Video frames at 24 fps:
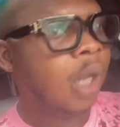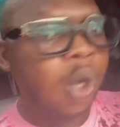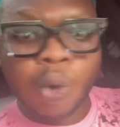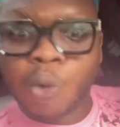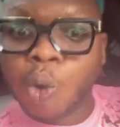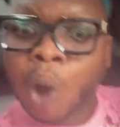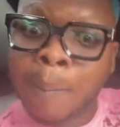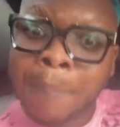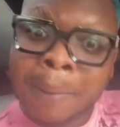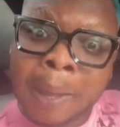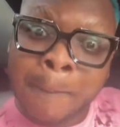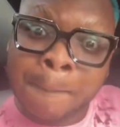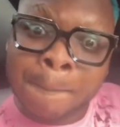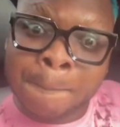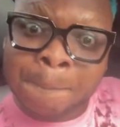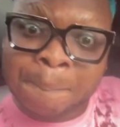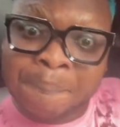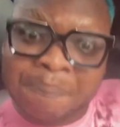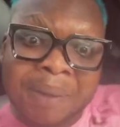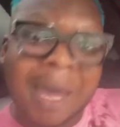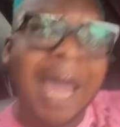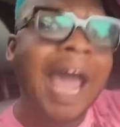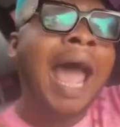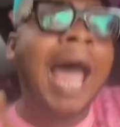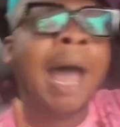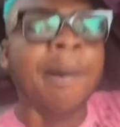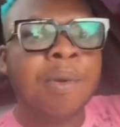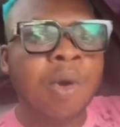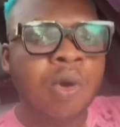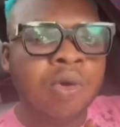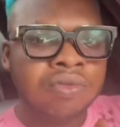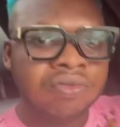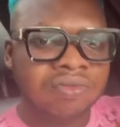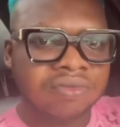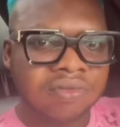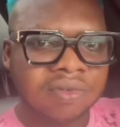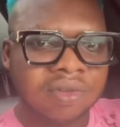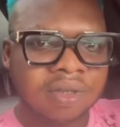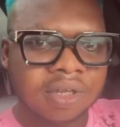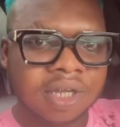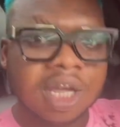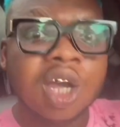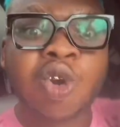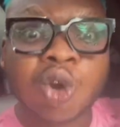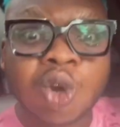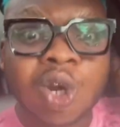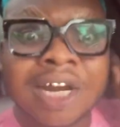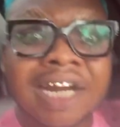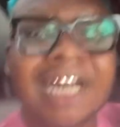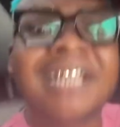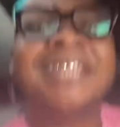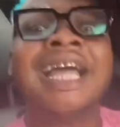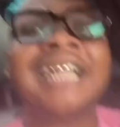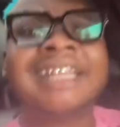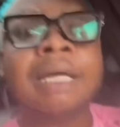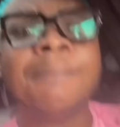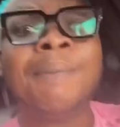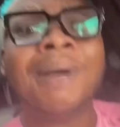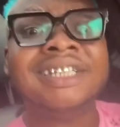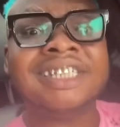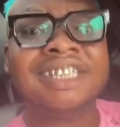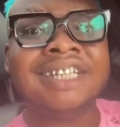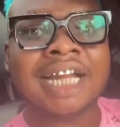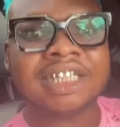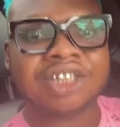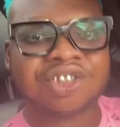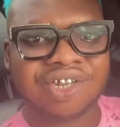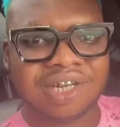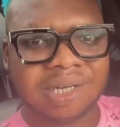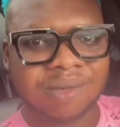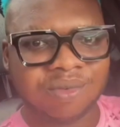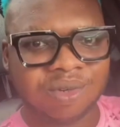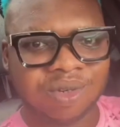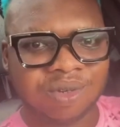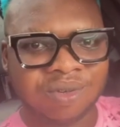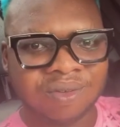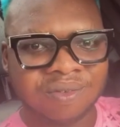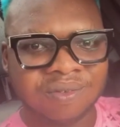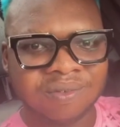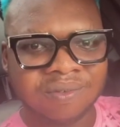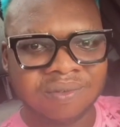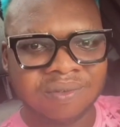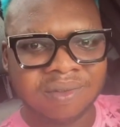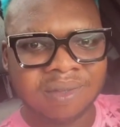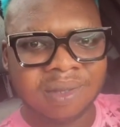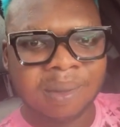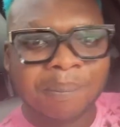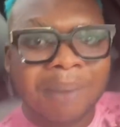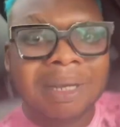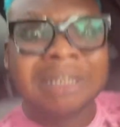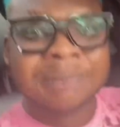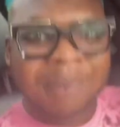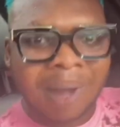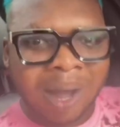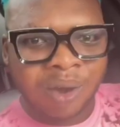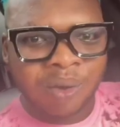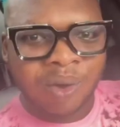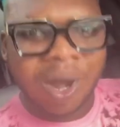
Will be beable, including entertainment industry, the mono. Miss Bell,